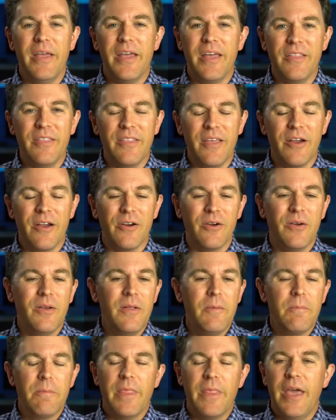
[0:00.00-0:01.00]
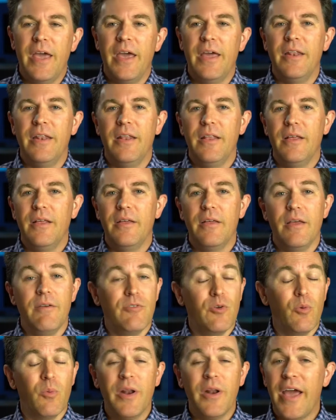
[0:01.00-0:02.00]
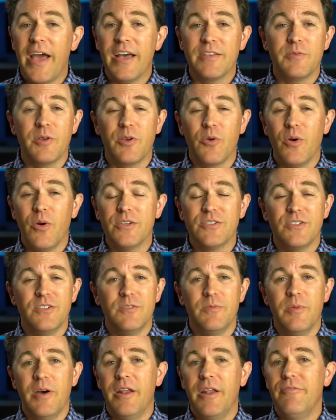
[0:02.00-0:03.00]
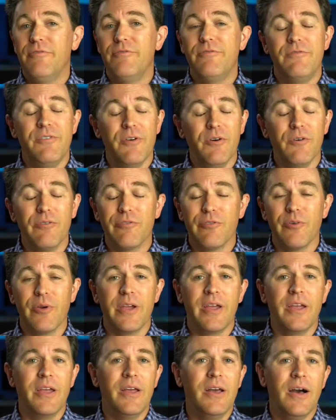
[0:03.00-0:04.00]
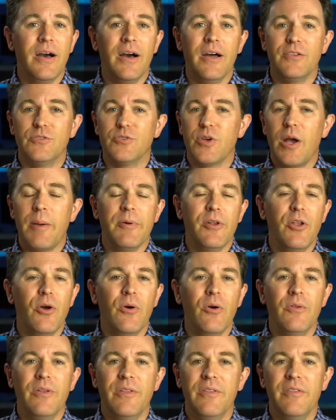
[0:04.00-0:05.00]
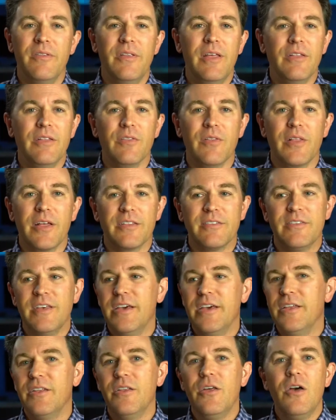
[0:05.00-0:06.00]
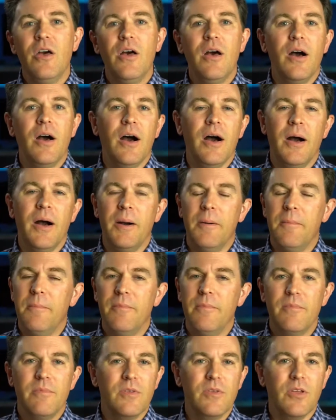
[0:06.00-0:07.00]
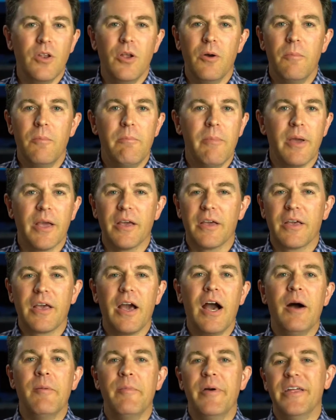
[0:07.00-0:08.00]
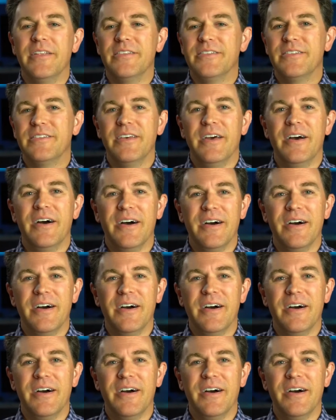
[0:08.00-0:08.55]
in there. And if you want to ask me questions about it, feel free. Drop a note in LinkedIn. Make a comment